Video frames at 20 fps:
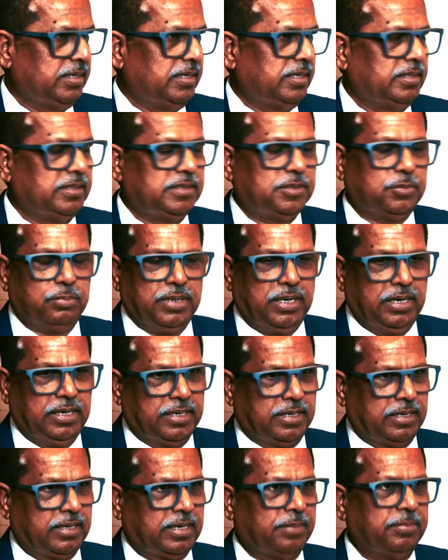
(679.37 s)
It's
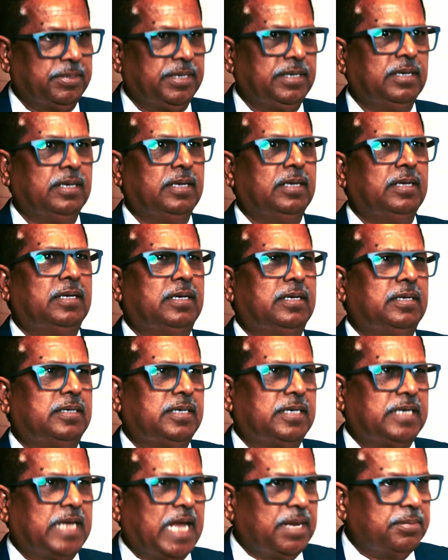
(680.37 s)
brilliant. I mean,
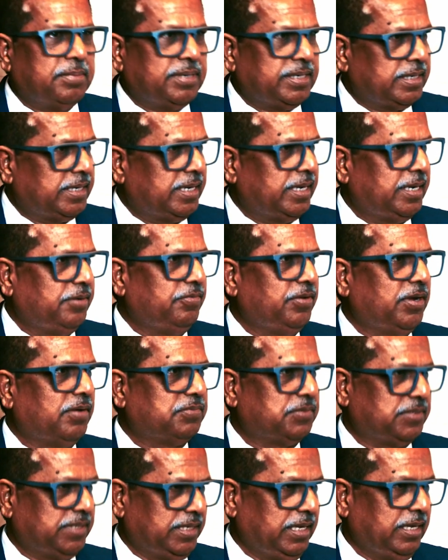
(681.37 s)
time and again we
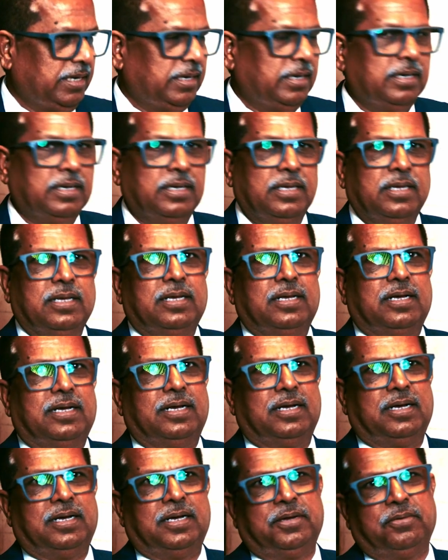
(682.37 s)
have seen,
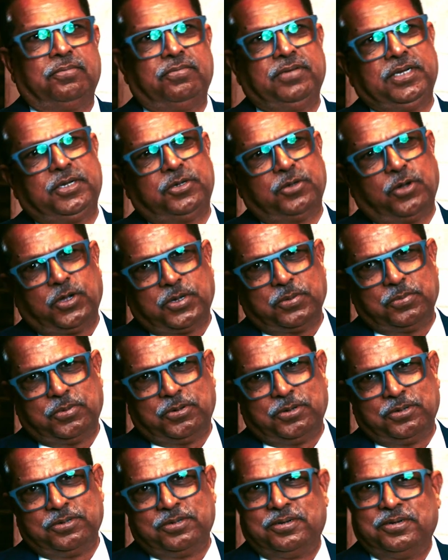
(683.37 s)
we talk
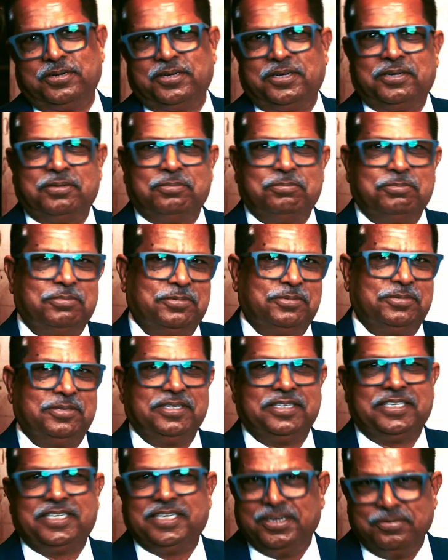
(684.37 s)
about
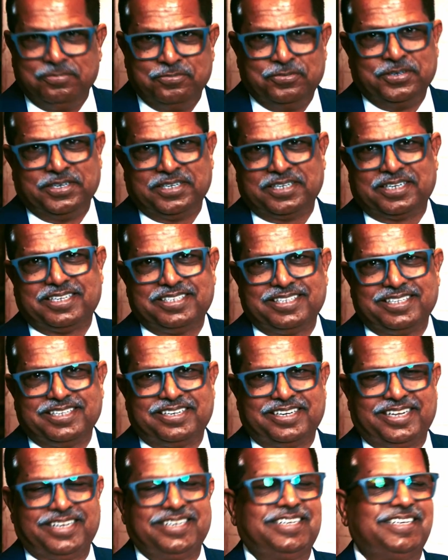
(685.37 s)
the teamwork,
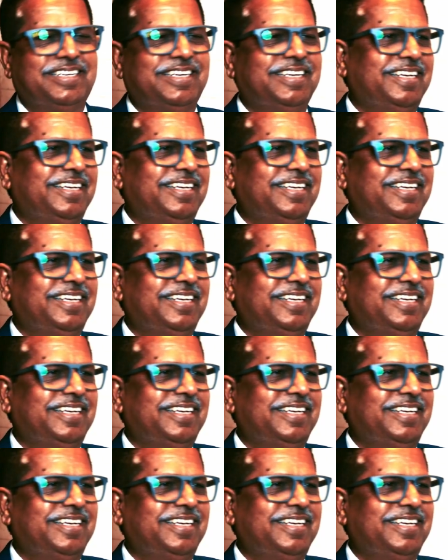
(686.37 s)
right?